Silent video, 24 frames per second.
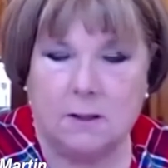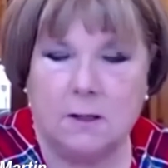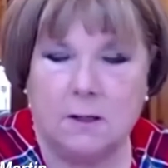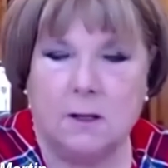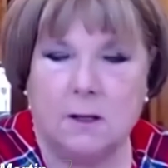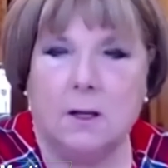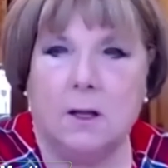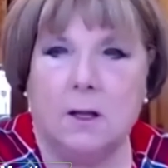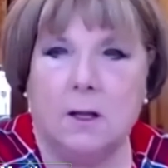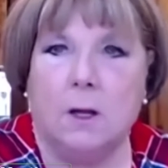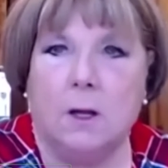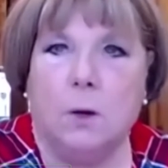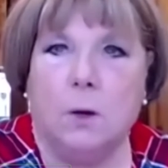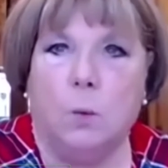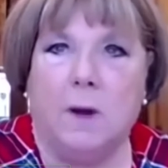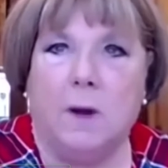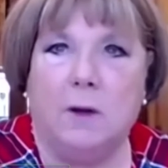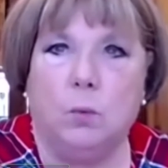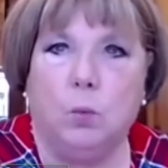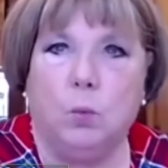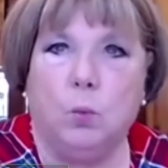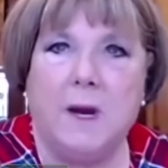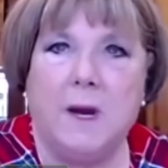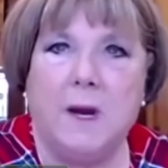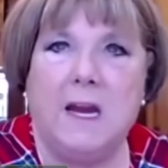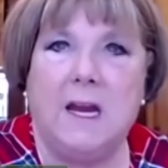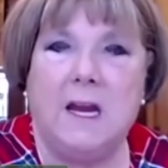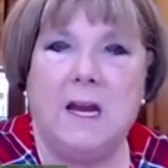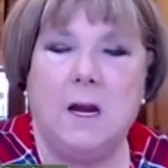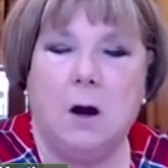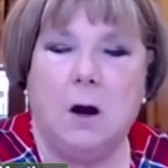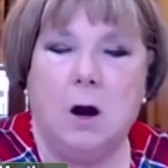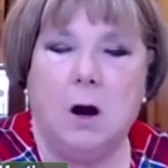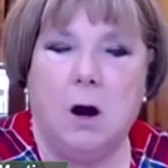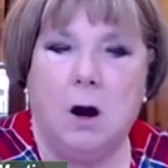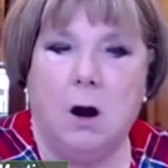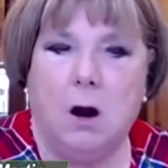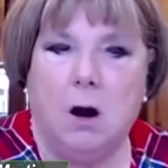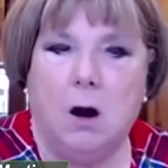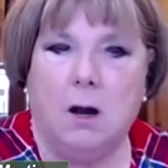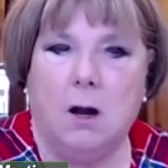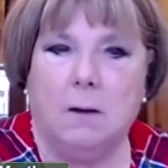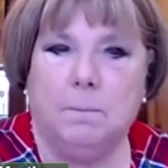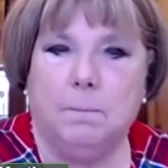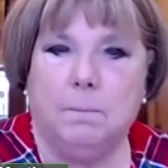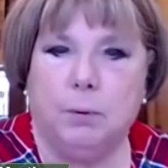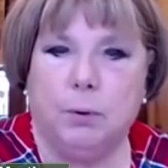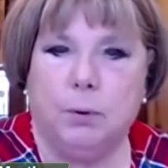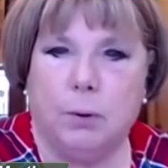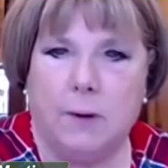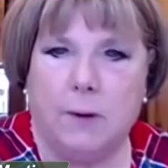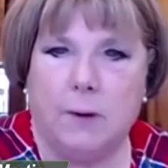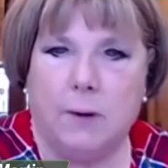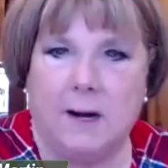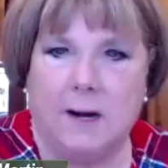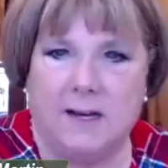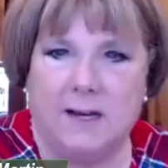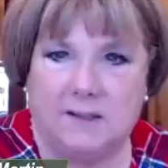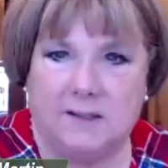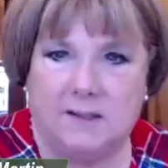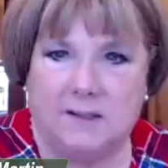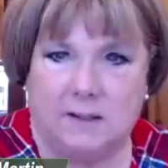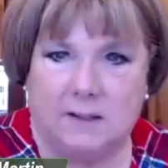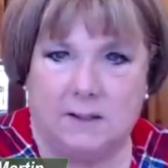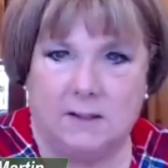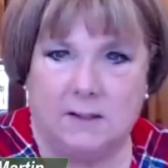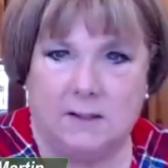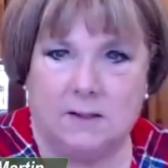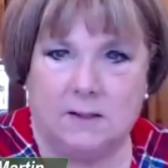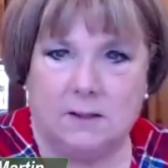Right. When we are present